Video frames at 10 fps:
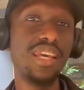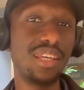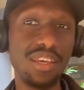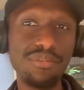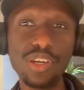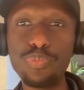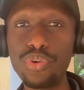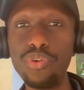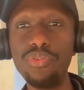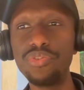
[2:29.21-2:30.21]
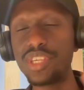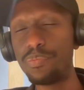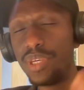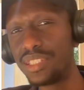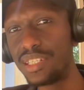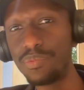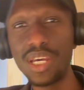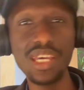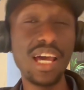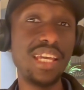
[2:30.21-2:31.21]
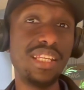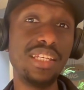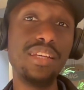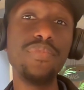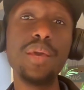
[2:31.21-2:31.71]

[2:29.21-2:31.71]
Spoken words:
giving proof, submitting my ID,